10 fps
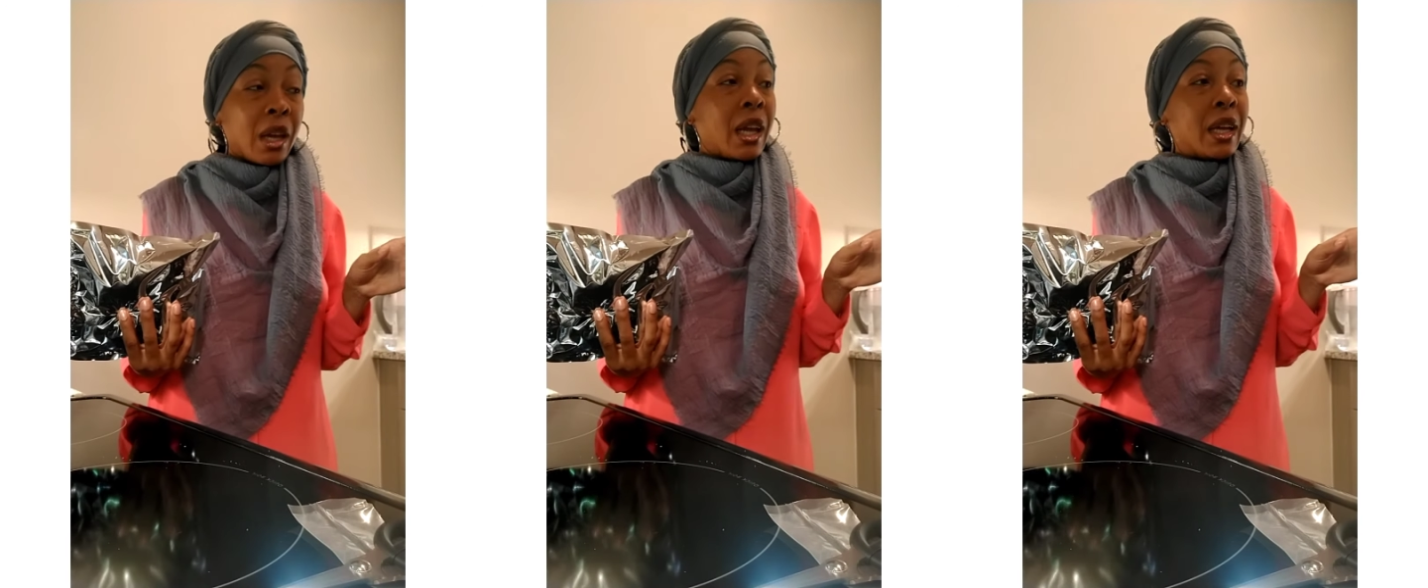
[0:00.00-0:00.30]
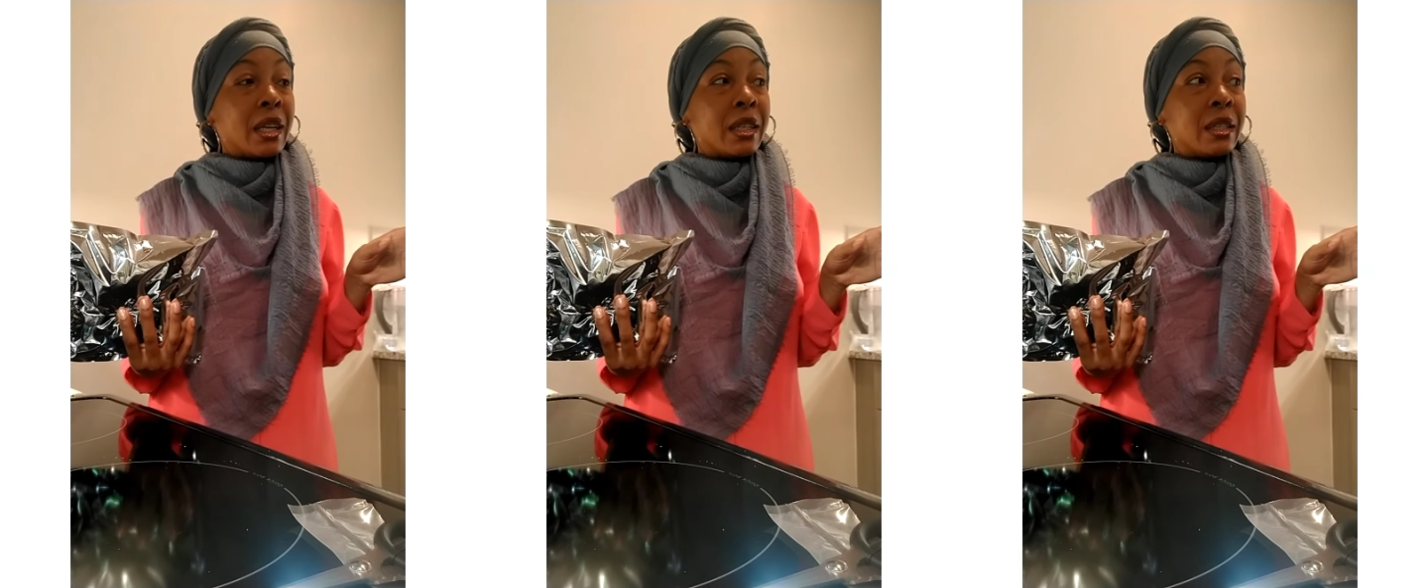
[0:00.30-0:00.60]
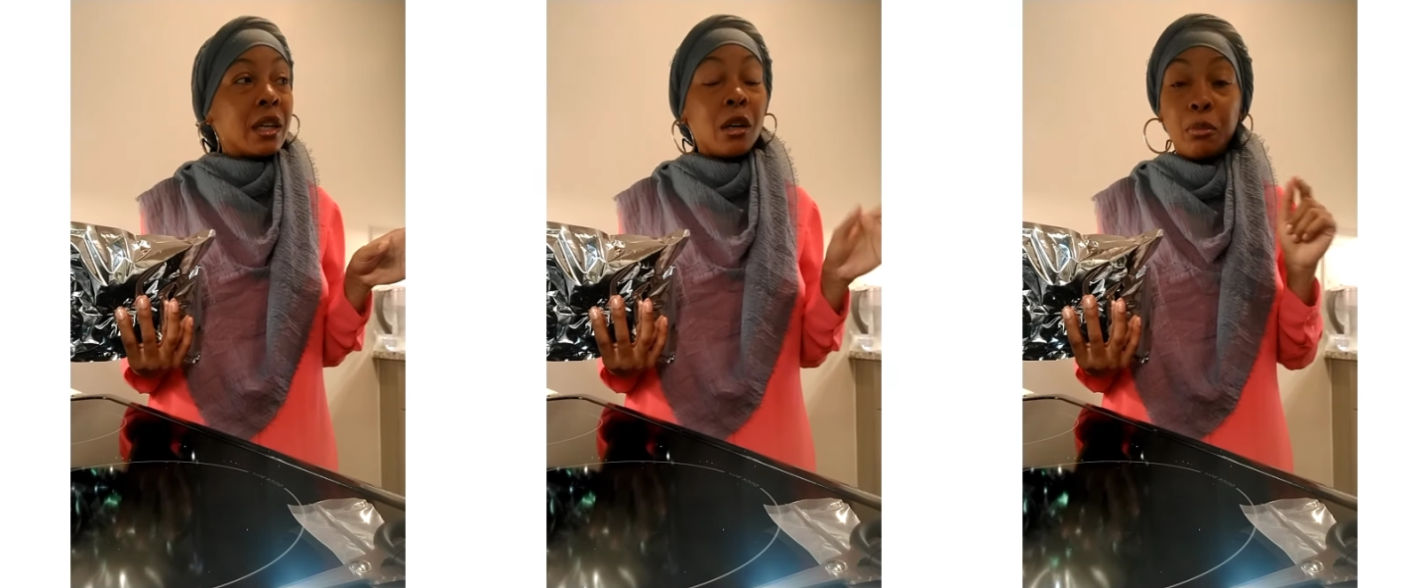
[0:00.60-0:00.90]

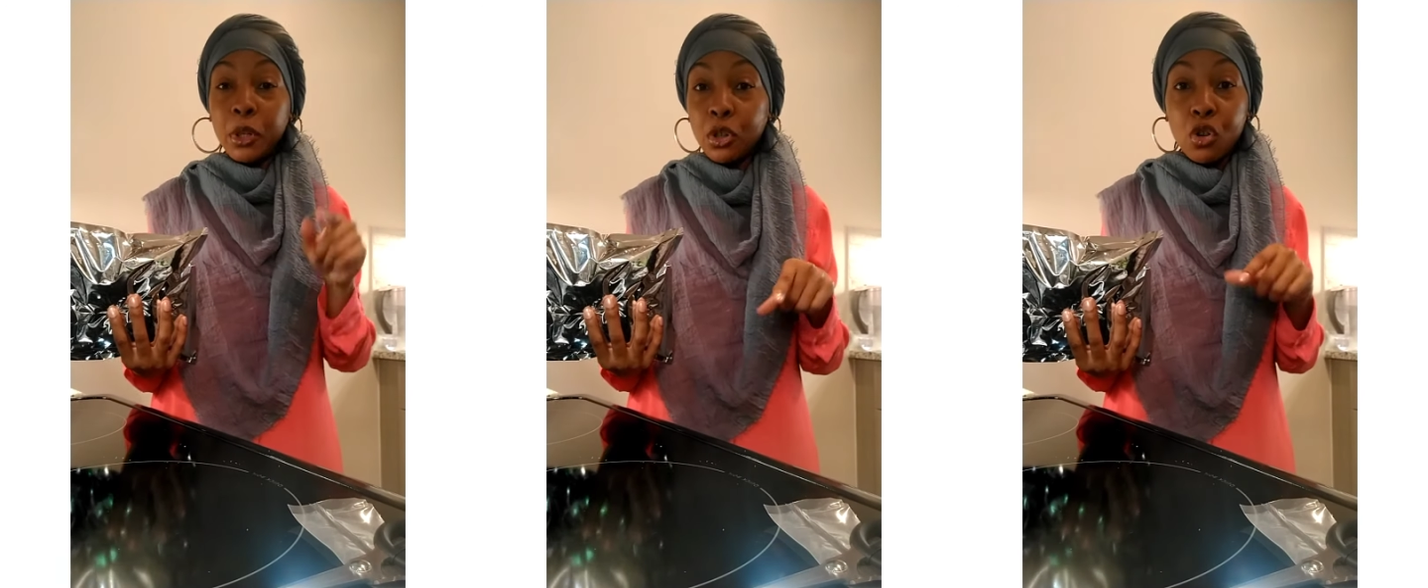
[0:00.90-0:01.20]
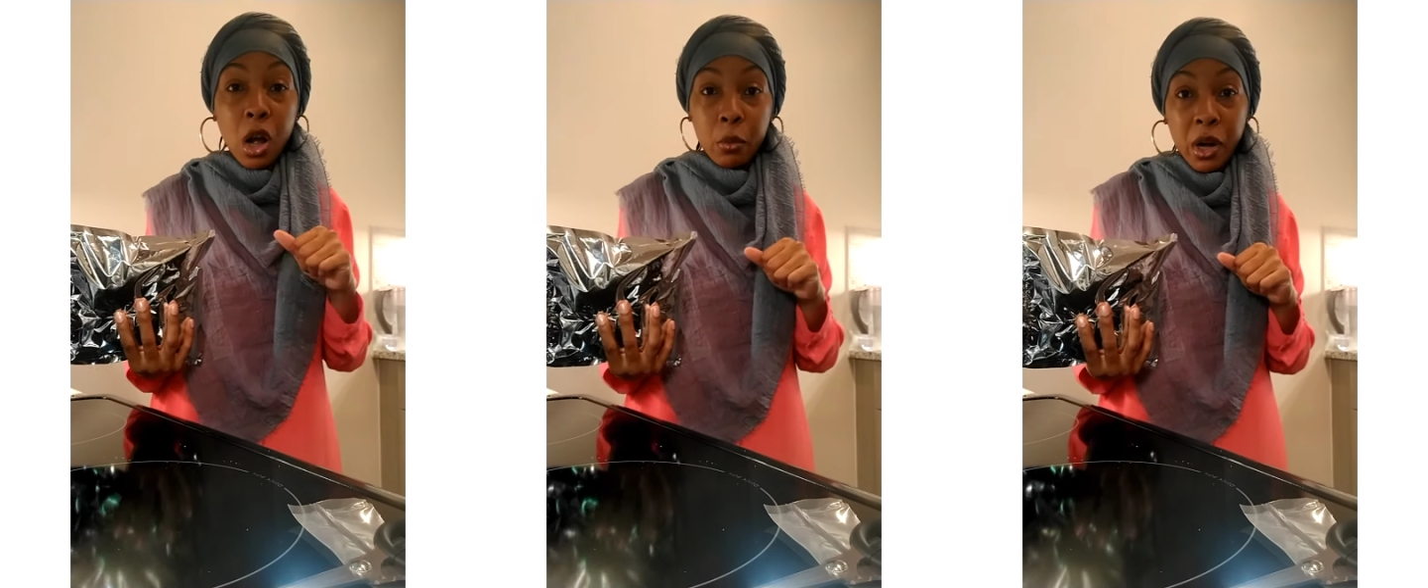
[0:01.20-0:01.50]
and a bigger crock